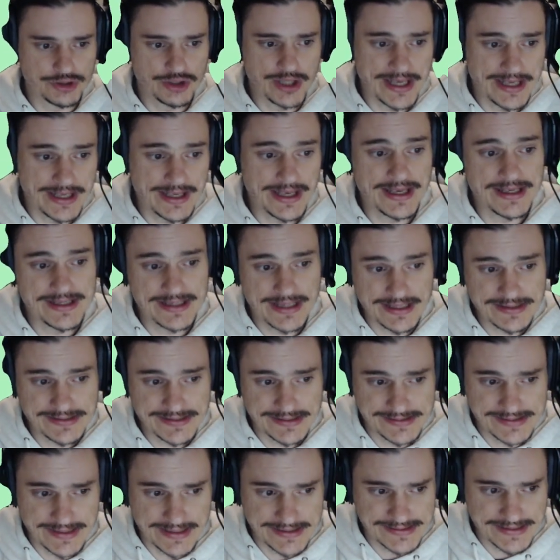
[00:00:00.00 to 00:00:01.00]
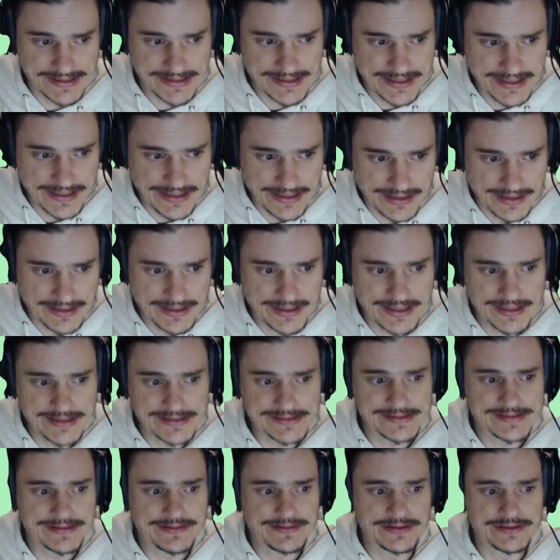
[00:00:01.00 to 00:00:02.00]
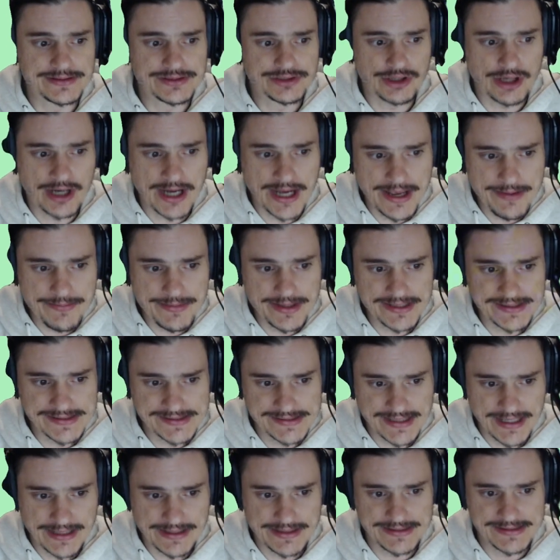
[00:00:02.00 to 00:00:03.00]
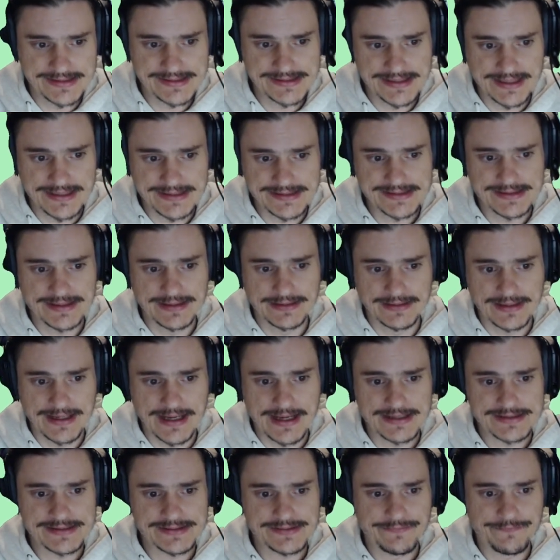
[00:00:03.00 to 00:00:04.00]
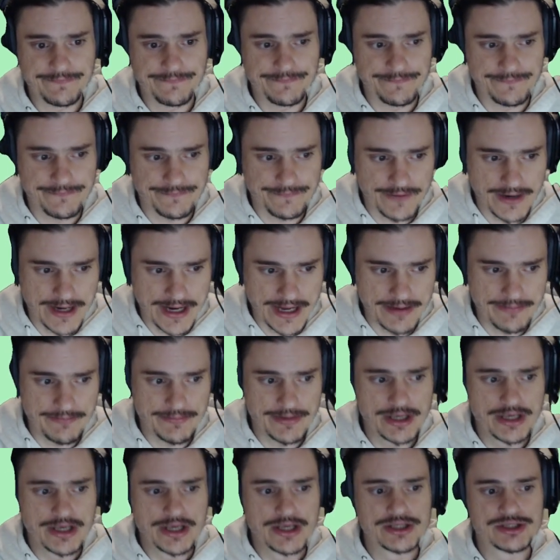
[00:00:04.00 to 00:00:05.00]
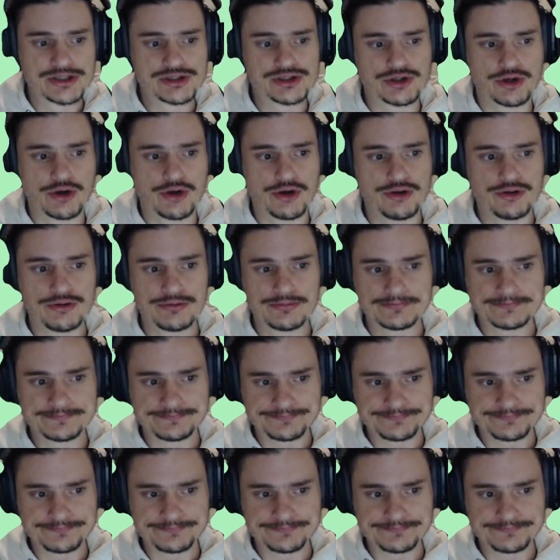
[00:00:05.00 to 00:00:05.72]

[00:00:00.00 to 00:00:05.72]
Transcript: as it says here, is the time in seconds since the last frame. So